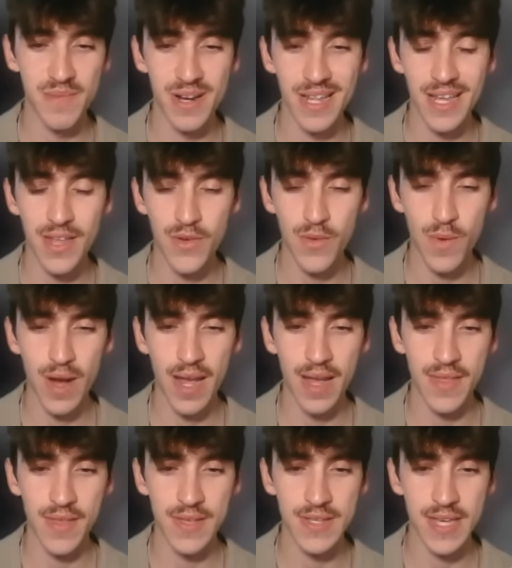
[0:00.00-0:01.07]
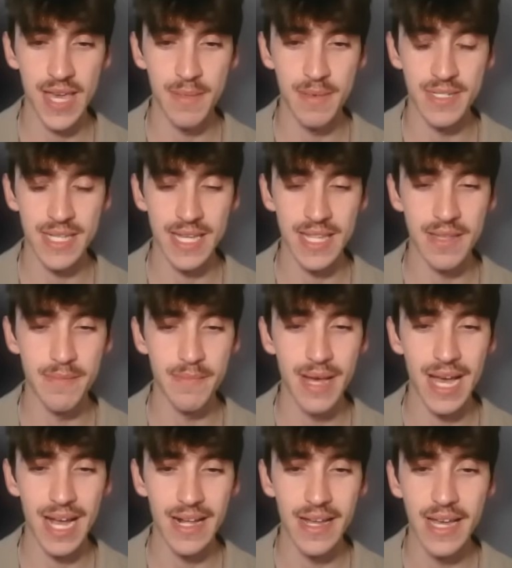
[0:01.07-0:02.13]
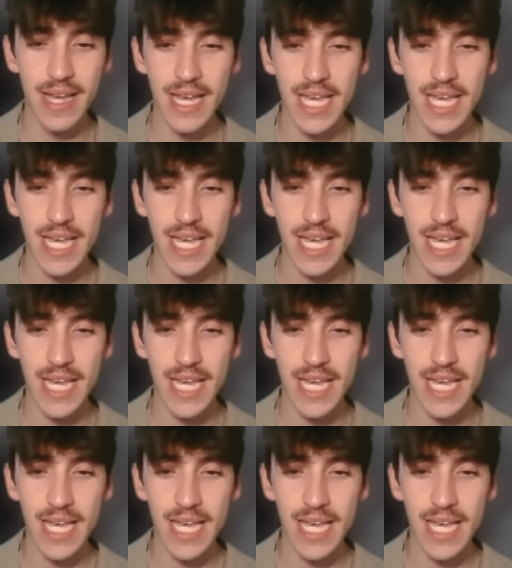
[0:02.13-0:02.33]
but either way, this game is in the bag.